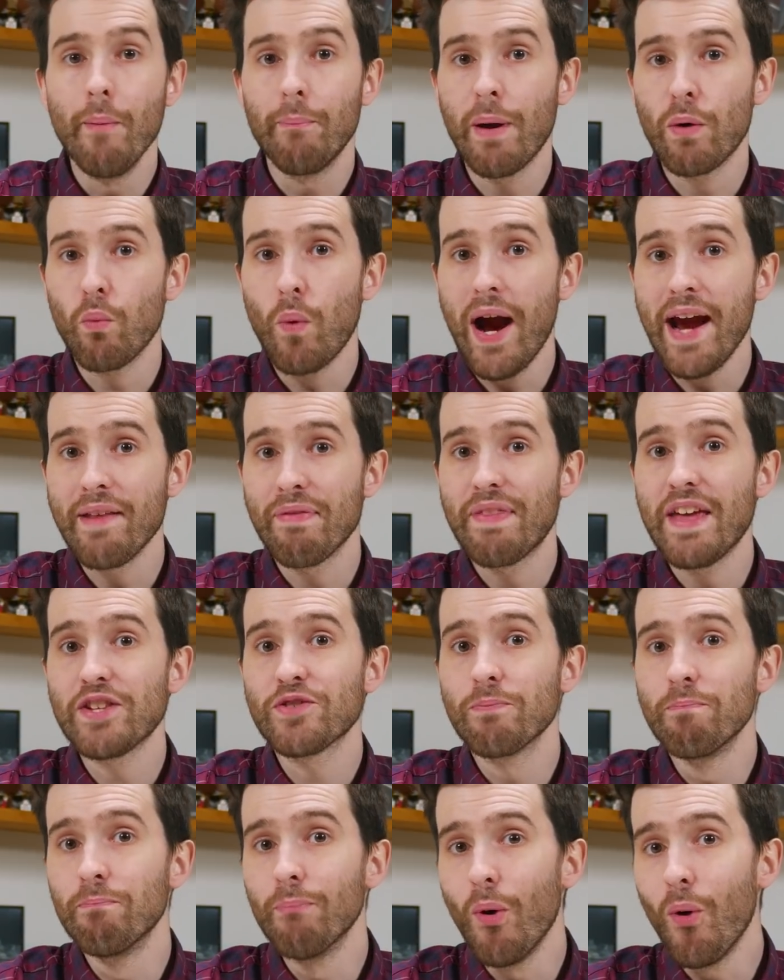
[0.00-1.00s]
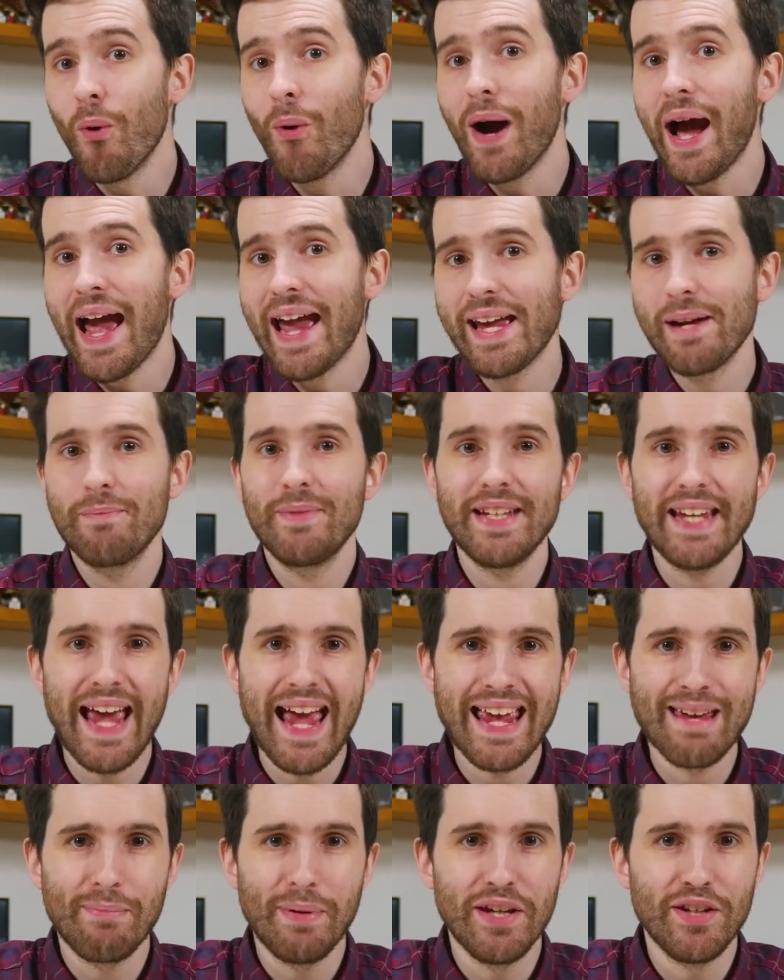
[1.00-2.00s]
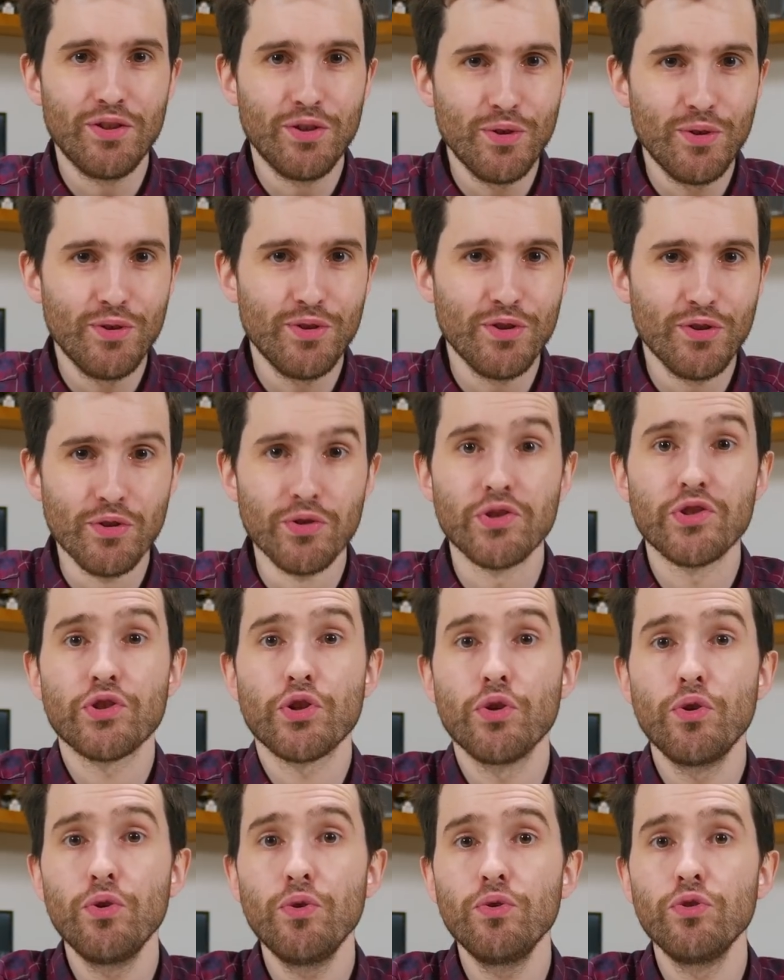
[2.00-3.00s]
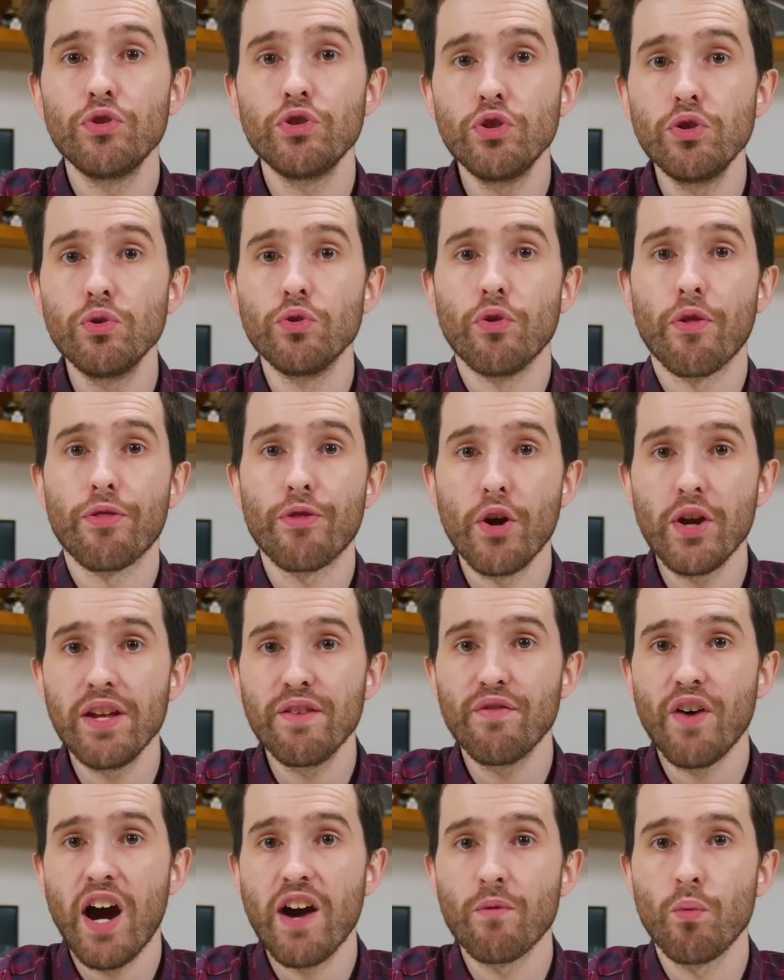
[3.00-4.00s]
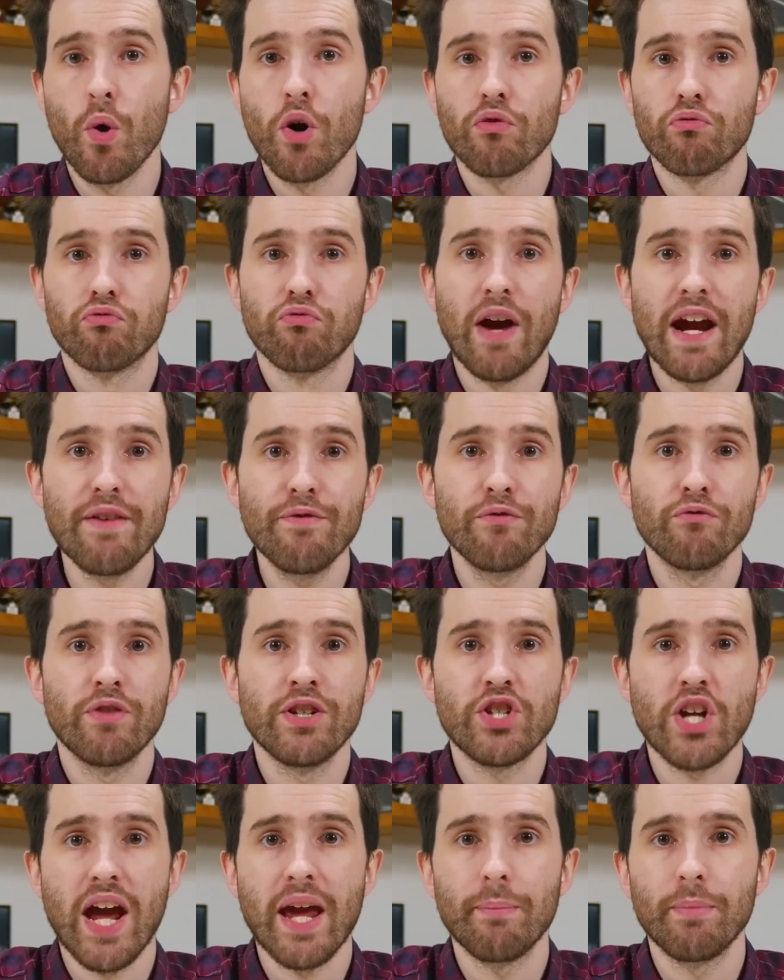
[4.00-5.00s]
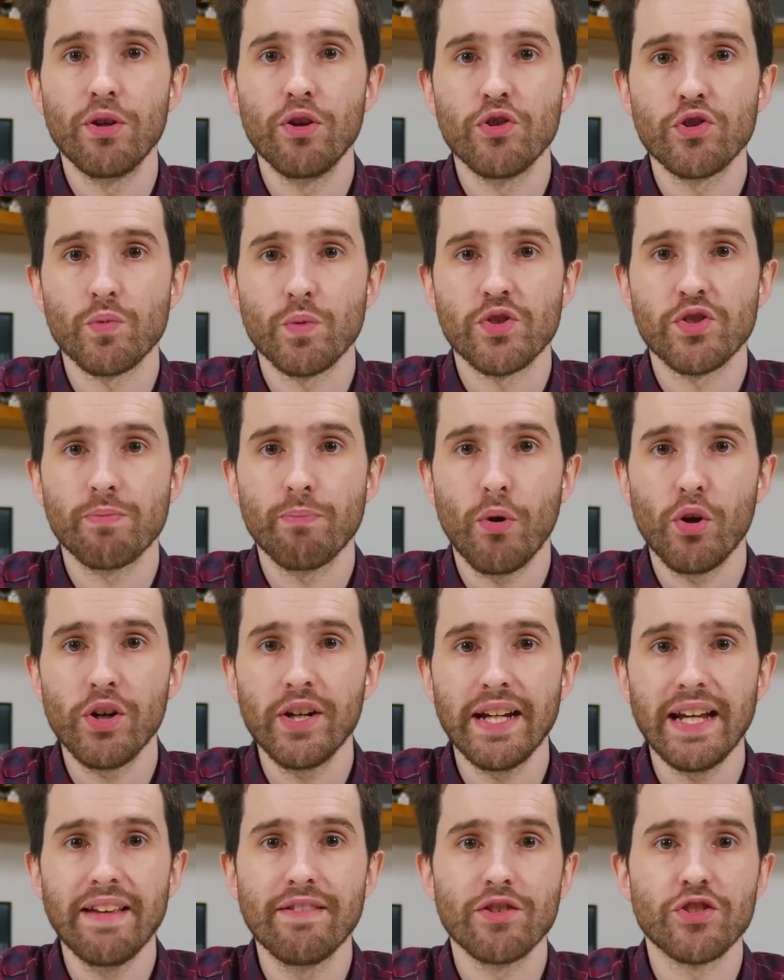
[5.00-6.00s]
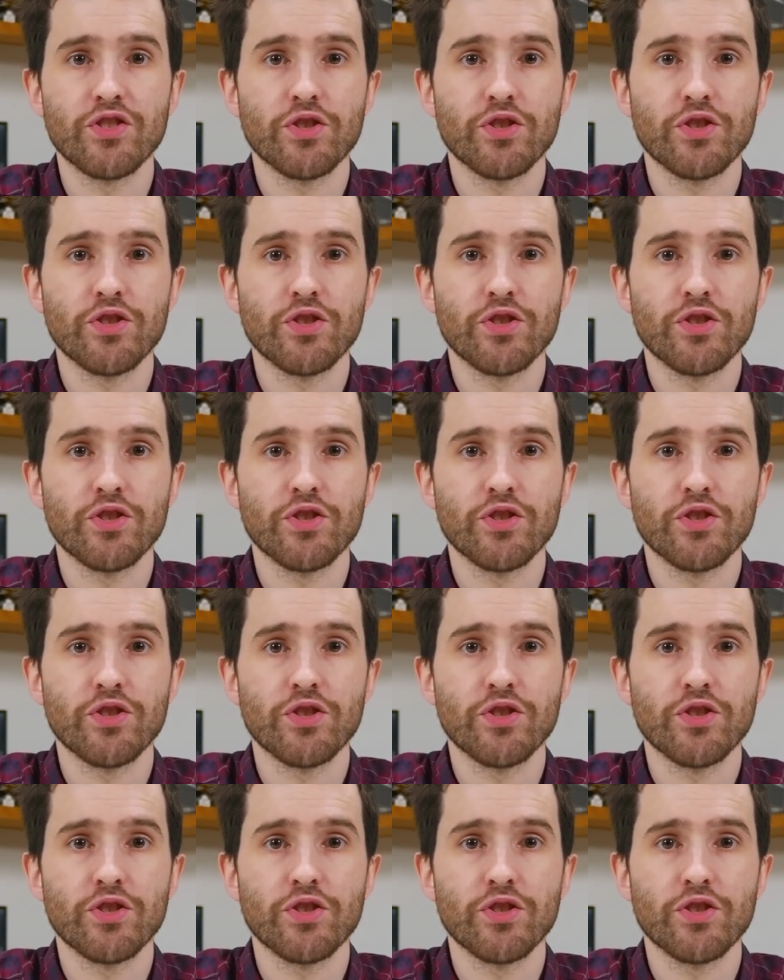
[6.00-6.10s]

But wait, there's more AMD APU news. Two new 35 watt Raven Ridge APUs were spotted in the